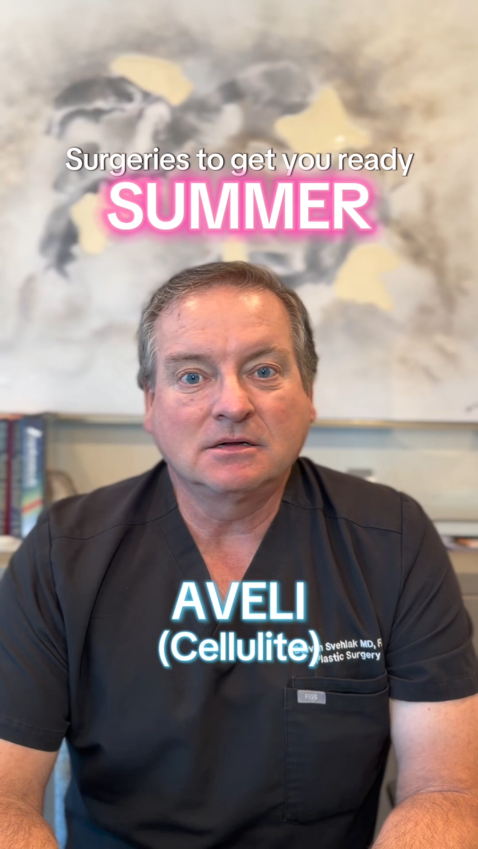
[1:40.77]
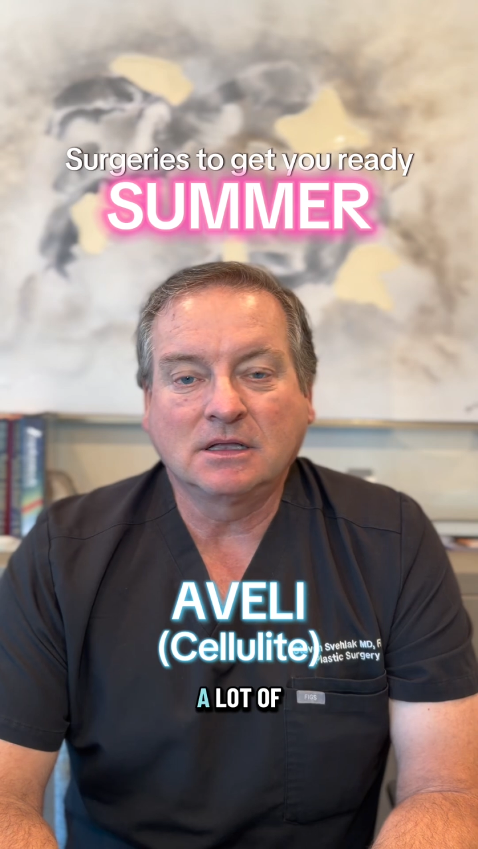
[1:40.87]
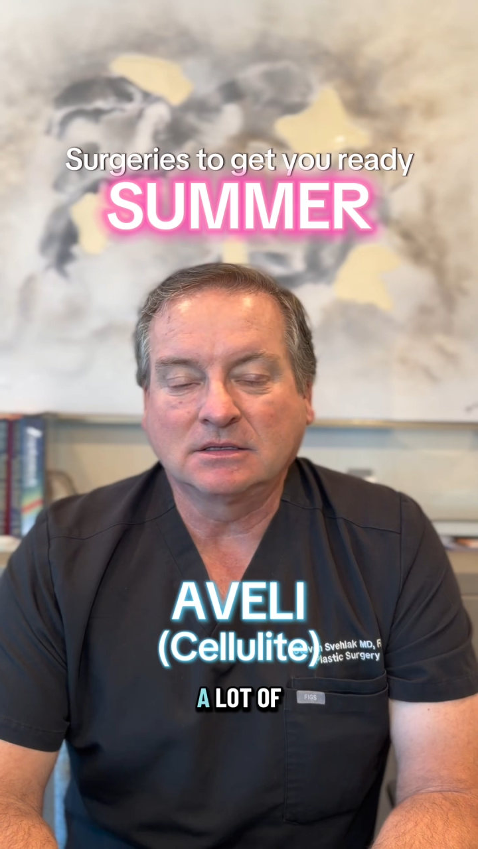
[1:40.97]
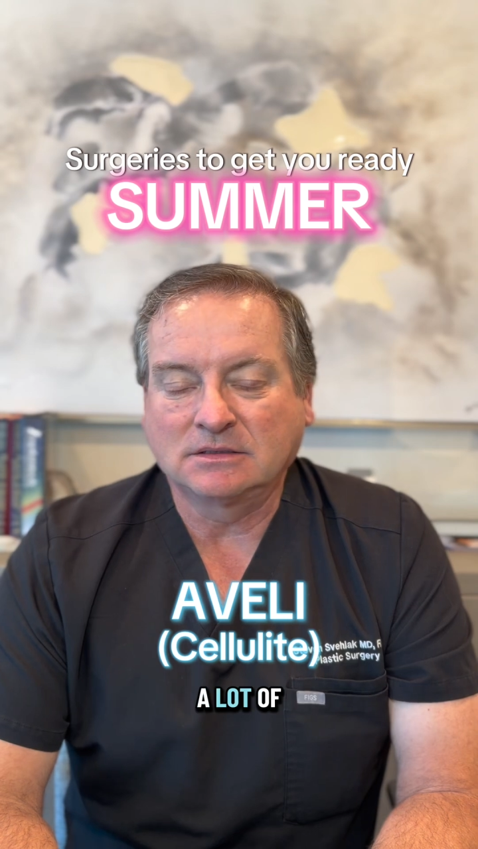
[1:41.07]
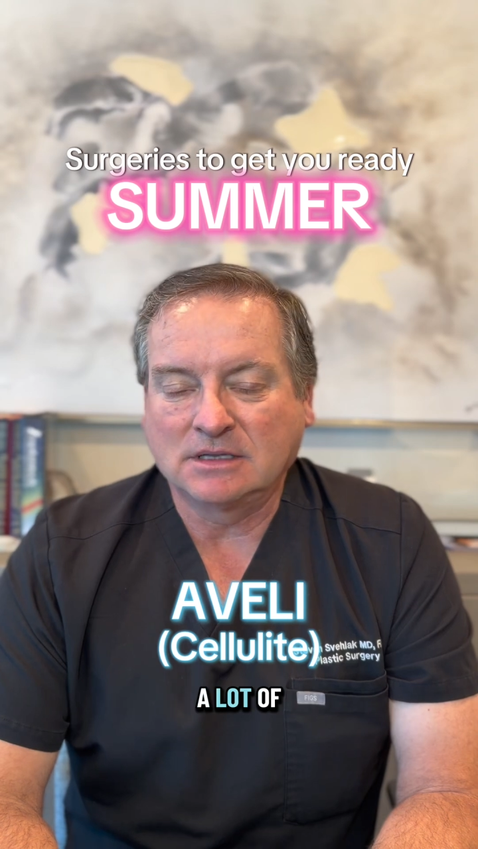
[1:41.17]
A
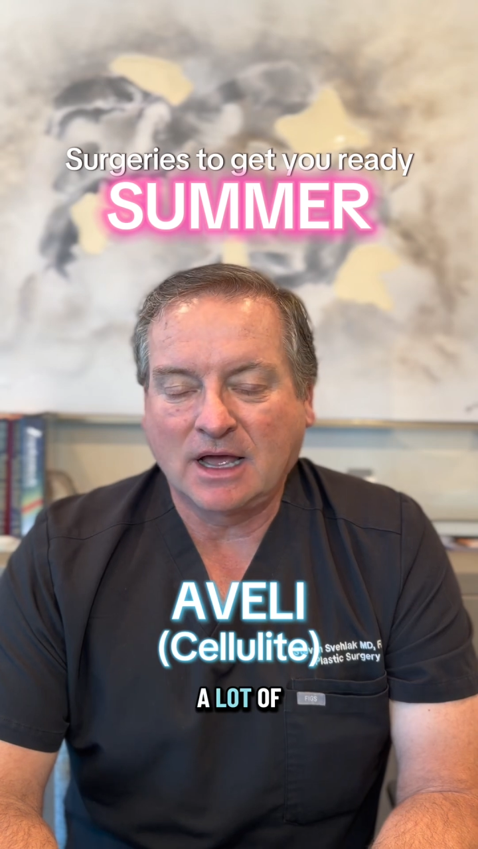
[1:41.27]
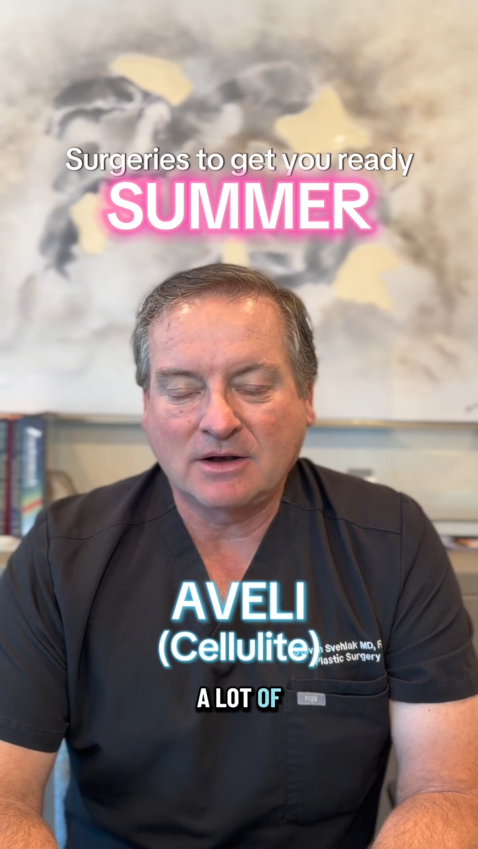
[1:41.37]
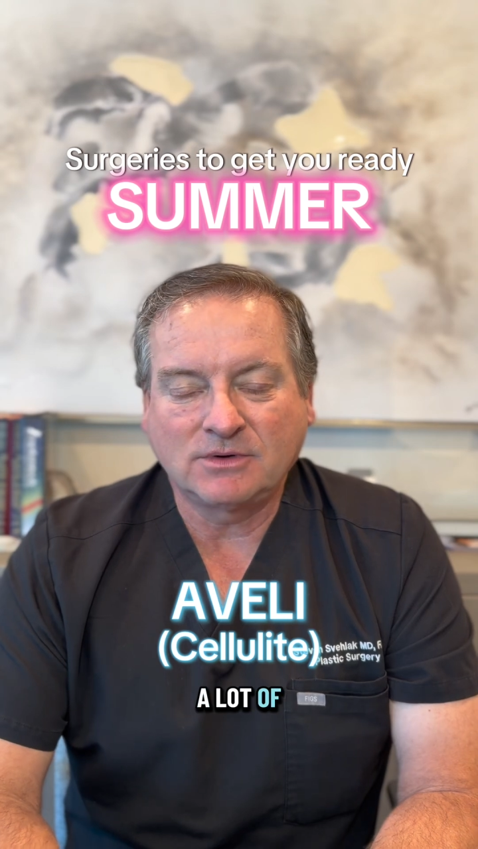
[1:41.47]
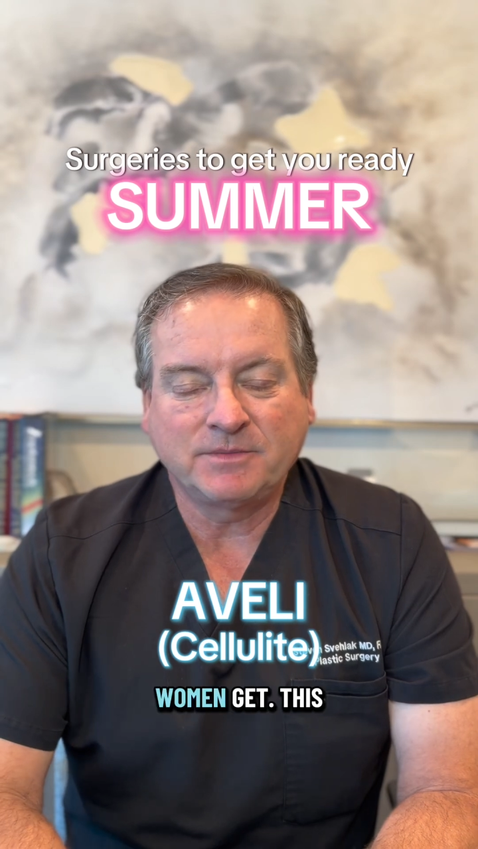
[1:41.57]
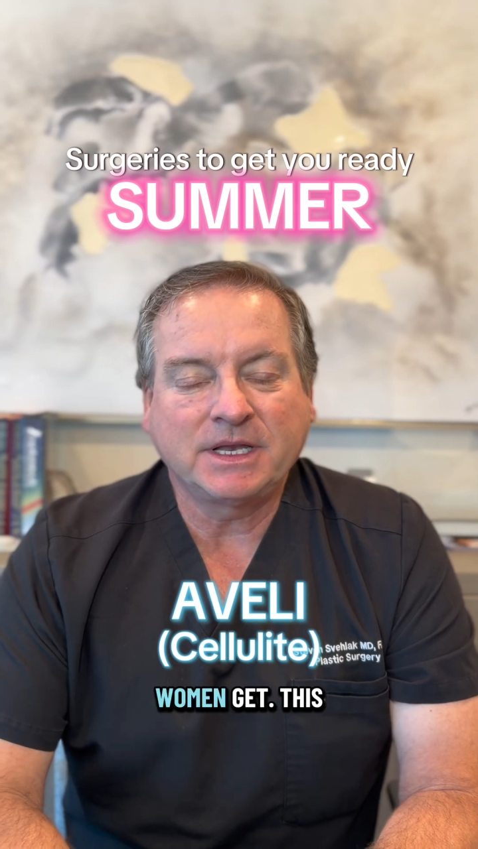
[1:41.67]
lot of
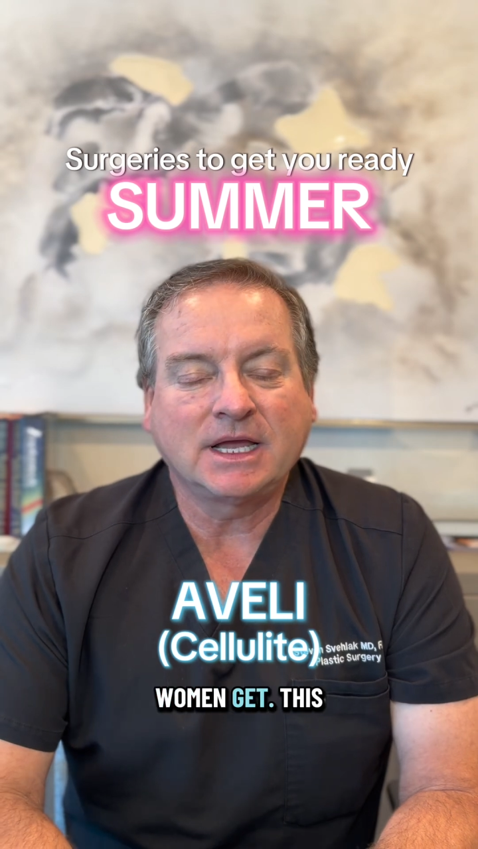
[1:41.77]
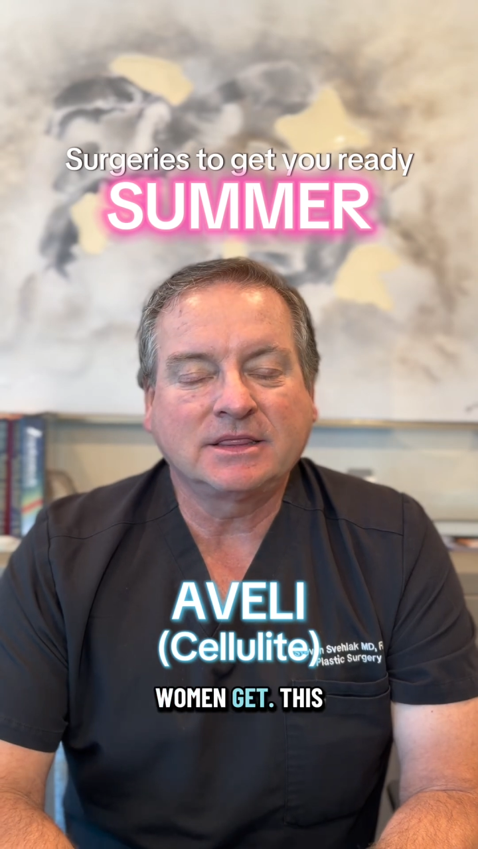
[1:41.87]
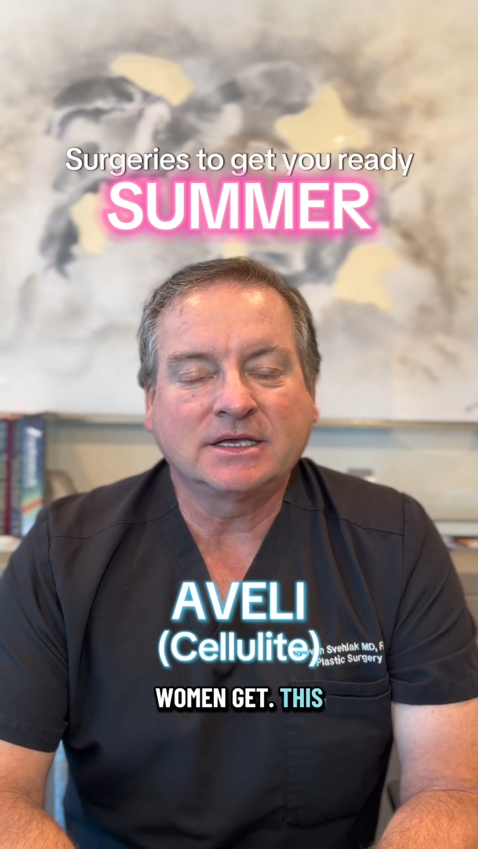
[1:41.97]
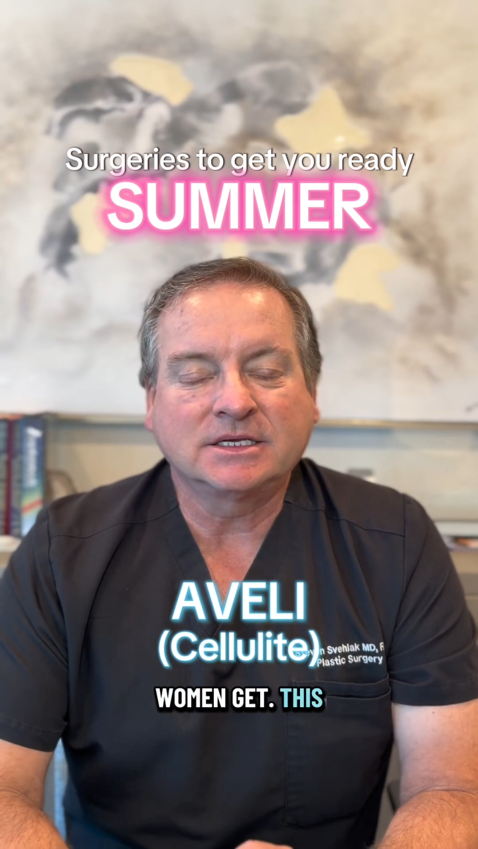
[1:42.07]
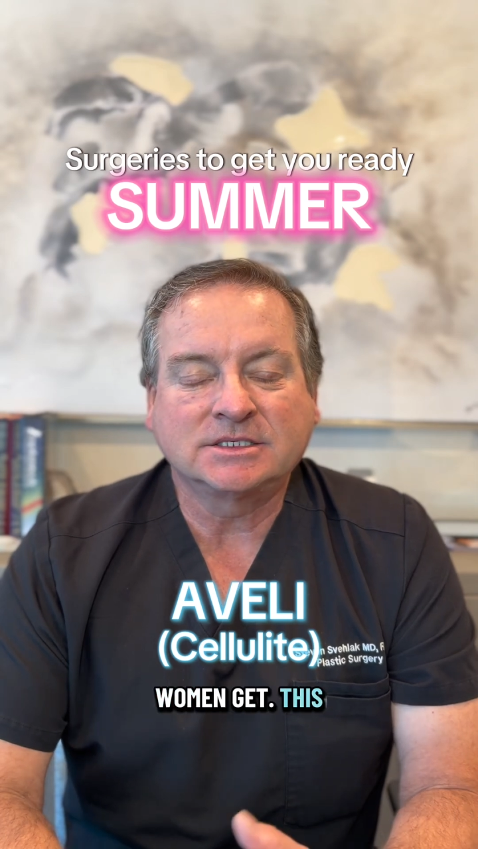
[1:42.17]
women get
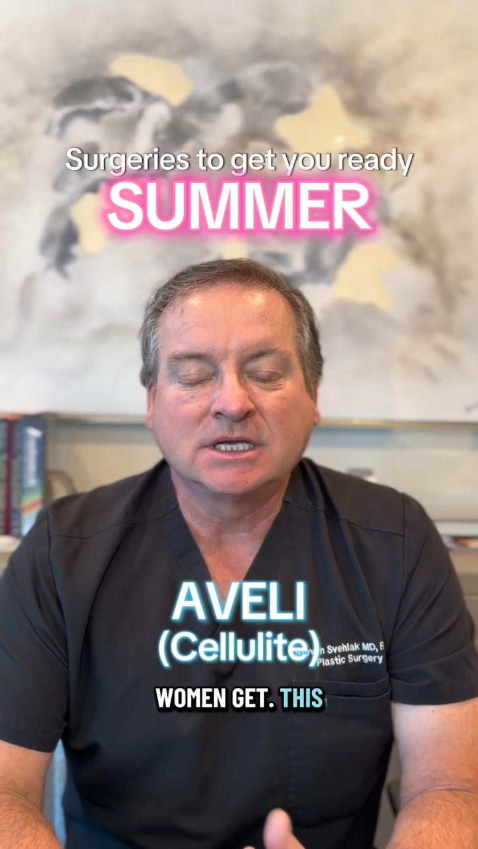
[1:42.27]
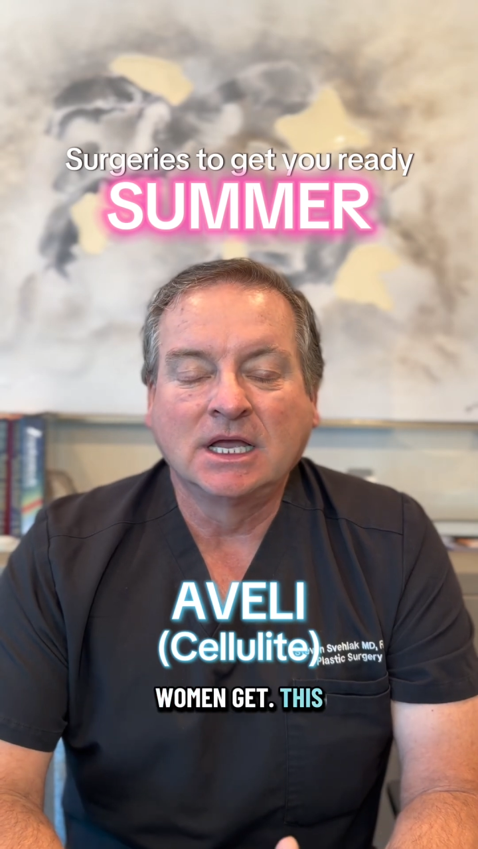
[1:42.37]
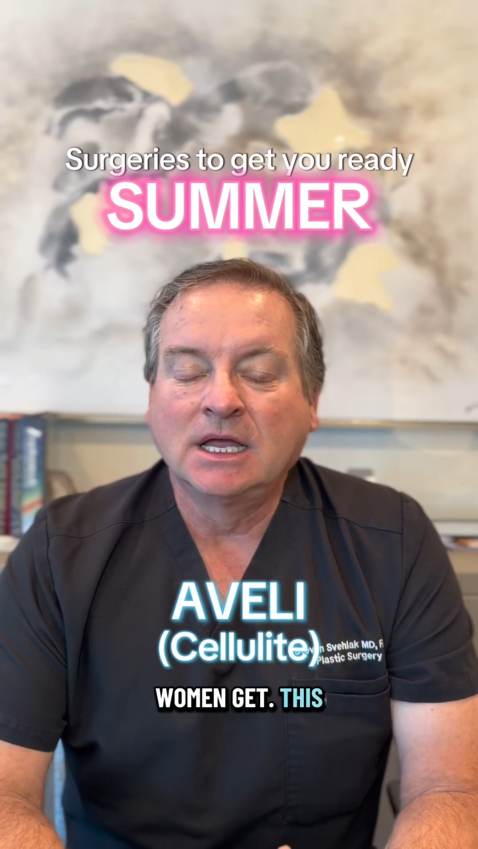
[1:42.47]
this.